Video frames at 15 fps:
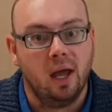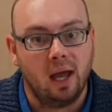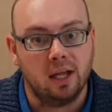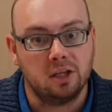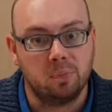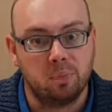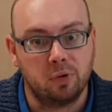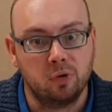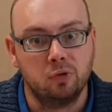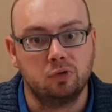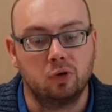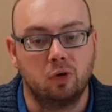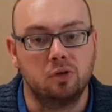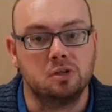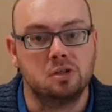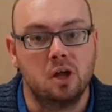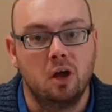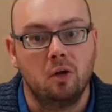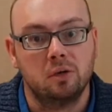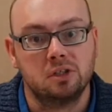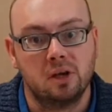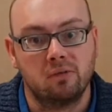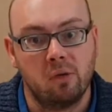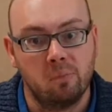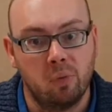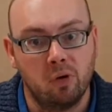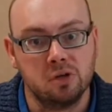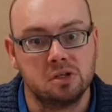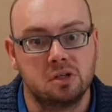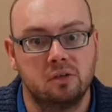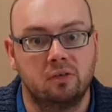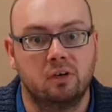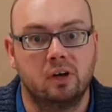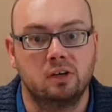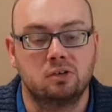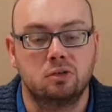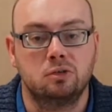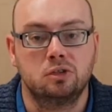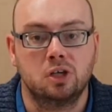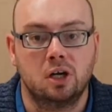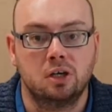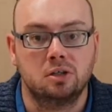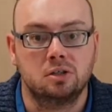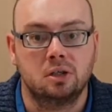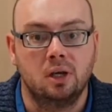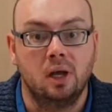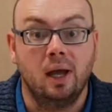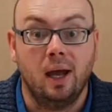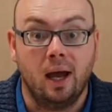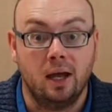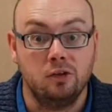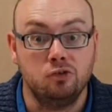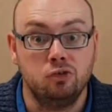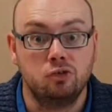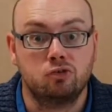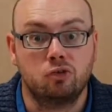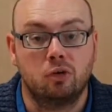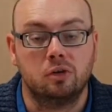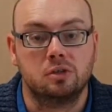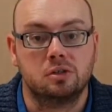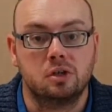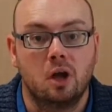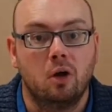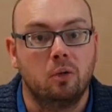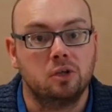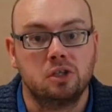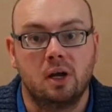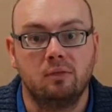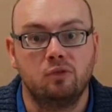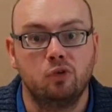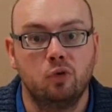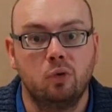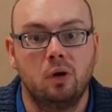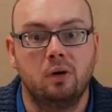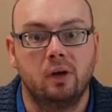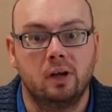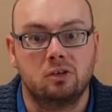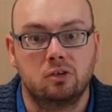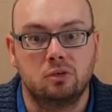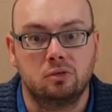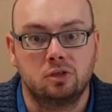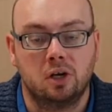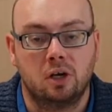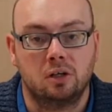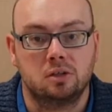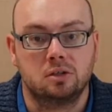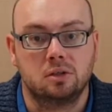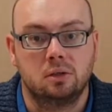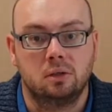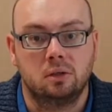and protons, which have a positive electrical charge, and neutrons, which have no electrical charge.